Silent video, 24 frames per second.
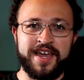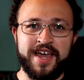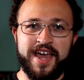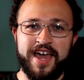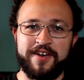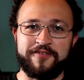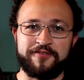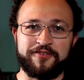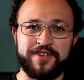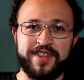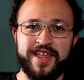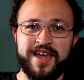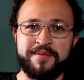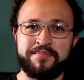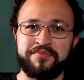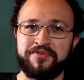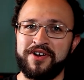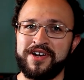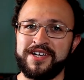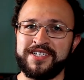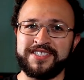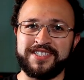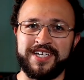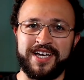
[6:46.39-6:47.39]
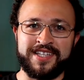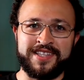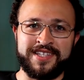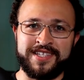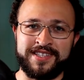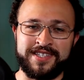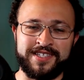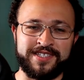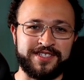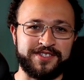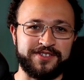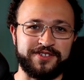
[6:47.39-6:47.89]
and for that price I think
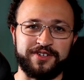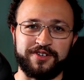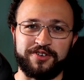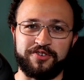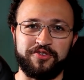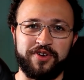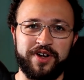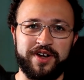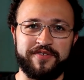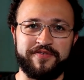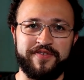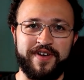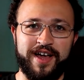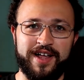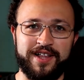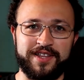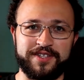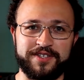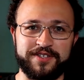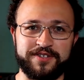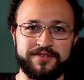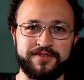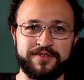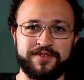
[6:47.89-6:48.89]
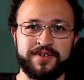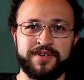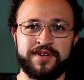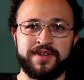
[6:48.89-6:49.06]
these are a great value.